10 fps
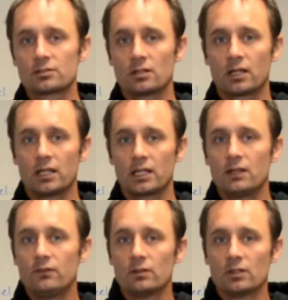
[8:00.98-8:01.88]
are going to
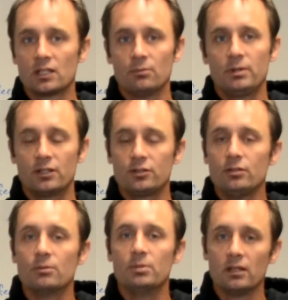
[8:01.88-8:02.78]
give you a little bit of
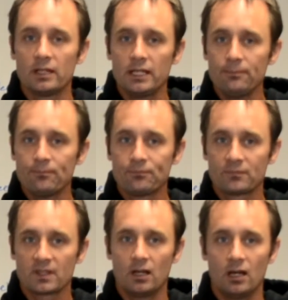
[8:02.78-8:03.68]
tunability.
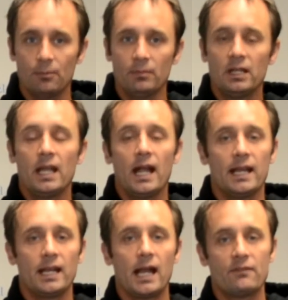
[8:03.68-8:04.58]
And
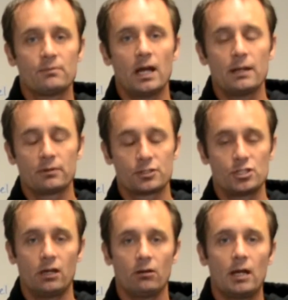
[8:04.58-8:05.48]
then have in mind with the
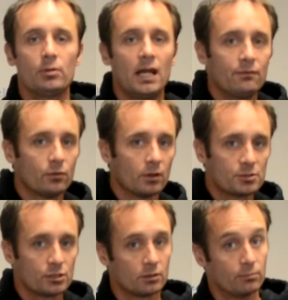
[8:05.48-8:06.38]
JRI platforms,
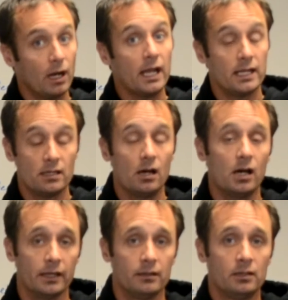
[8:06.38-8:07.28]
you can buy a
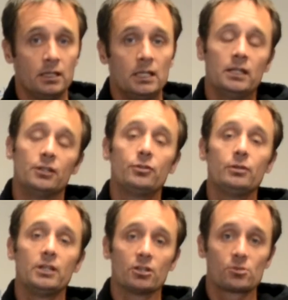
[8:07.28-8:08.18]
non in 2
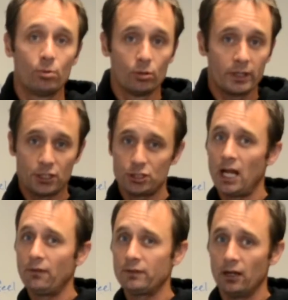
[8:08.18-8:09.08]
years, pull that
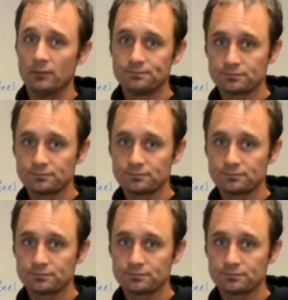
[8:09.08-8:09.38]
shaft out,